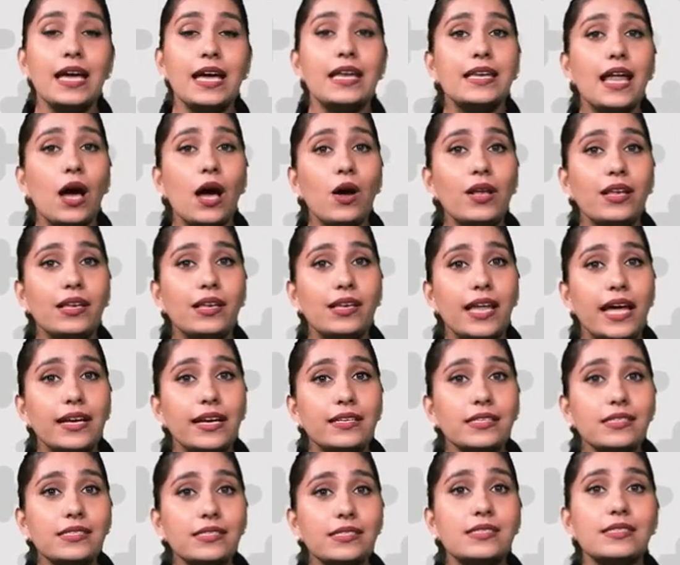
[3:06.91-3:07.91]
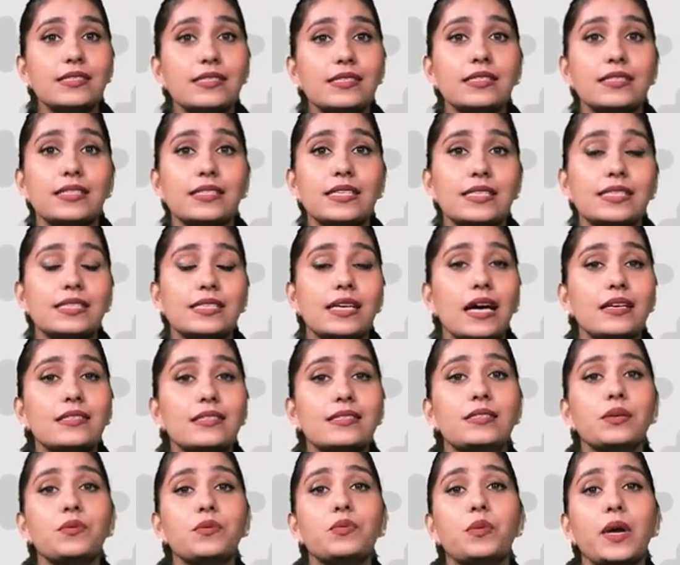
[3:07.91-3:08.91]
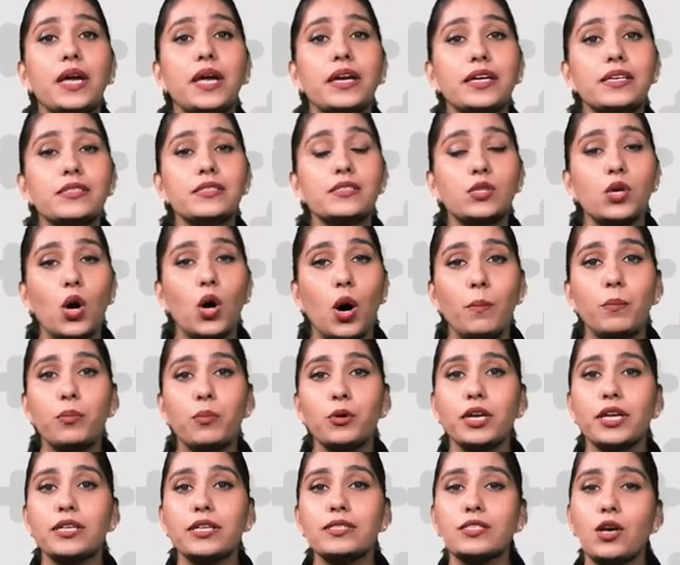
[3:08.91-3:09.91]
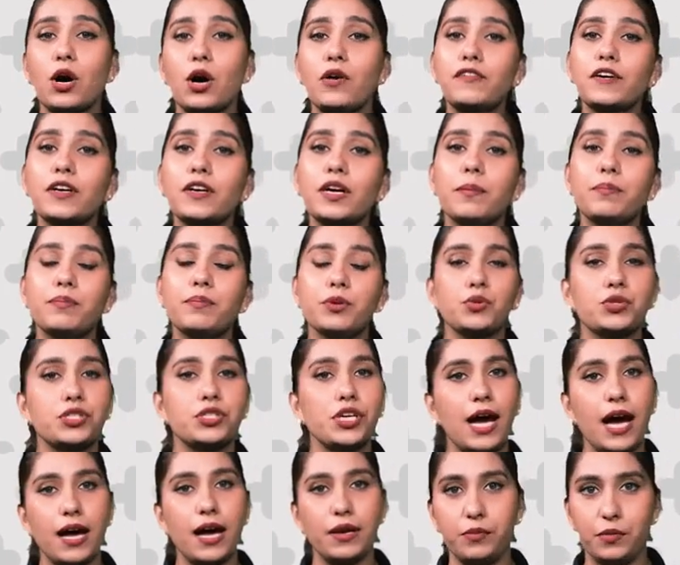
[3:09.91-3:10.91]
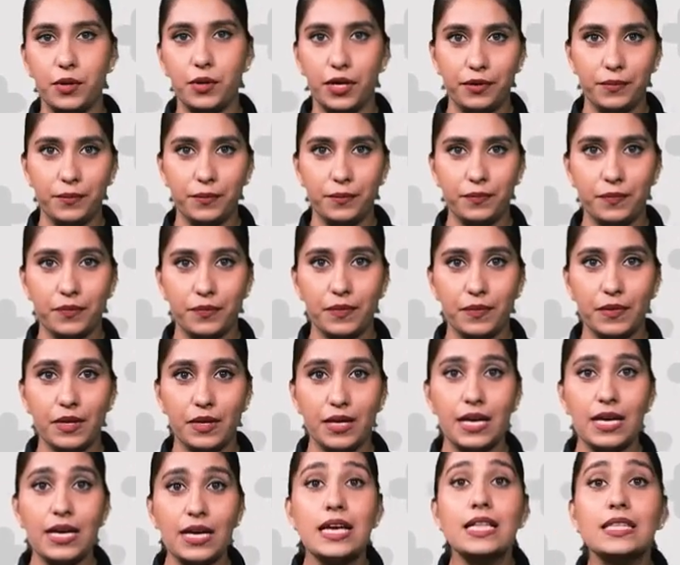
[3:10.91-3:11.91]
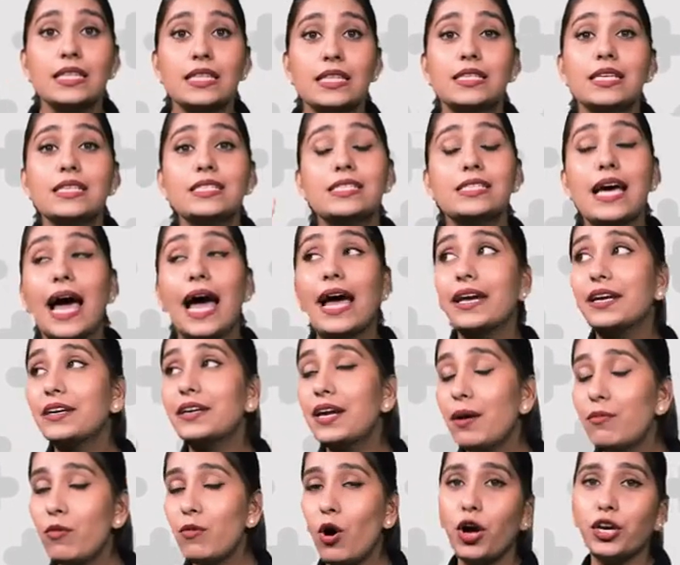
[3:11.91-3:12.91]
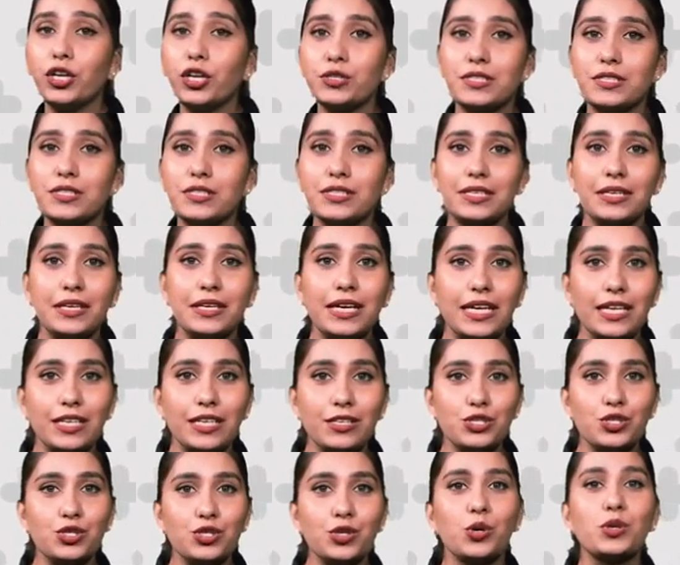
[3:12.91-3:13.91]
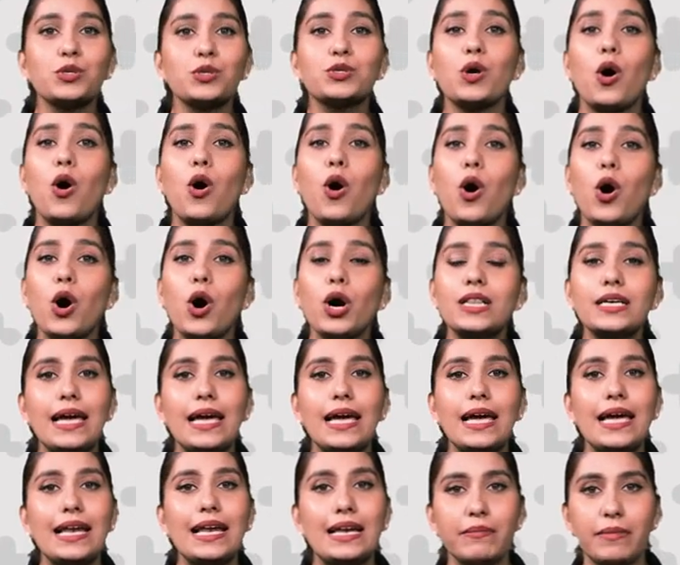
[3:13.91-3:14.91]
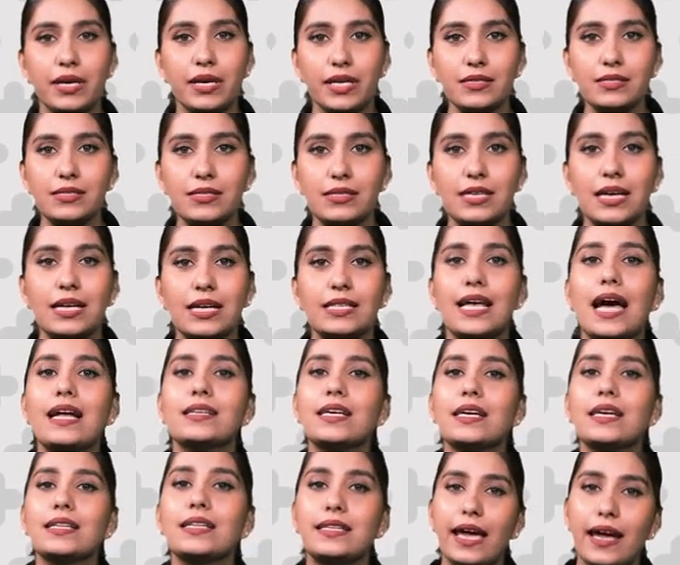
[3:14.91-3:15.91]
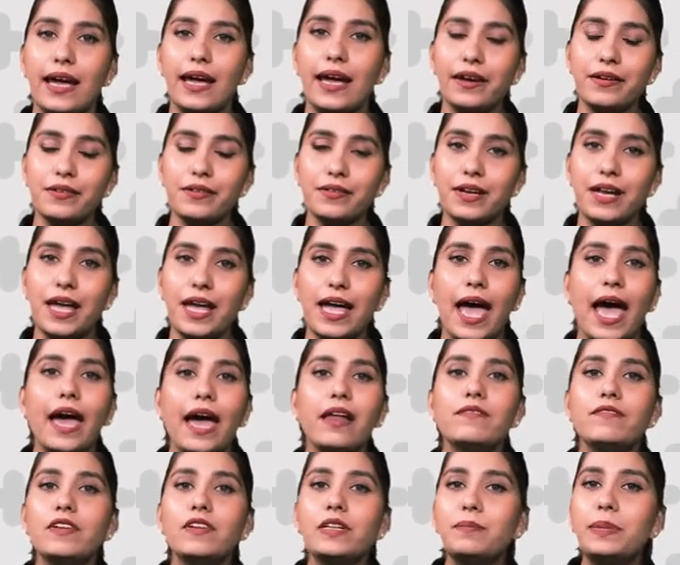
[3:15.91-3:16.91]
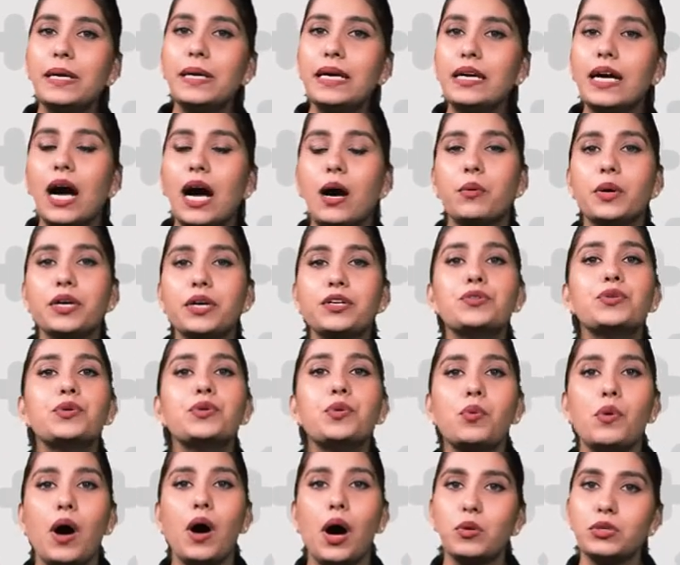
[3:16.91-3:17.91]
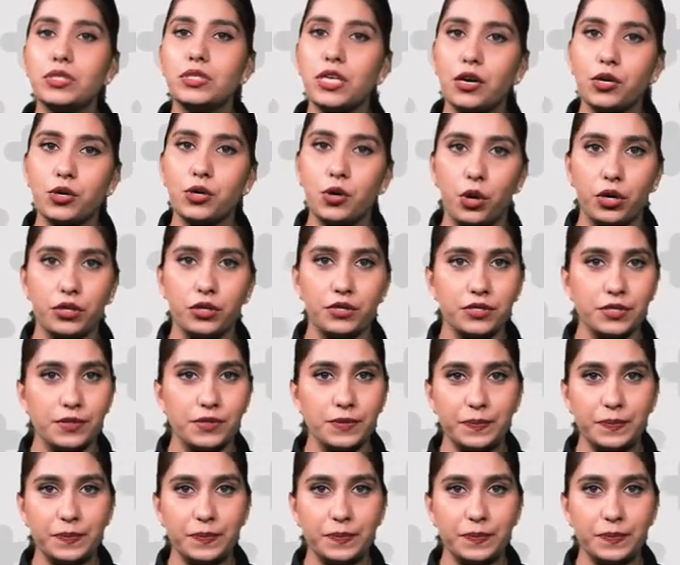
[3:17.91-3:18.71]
Now, let us discuss the various components of a computer hardware. The diagram on your screen shows all the elements that are there and will be covered throughout our course.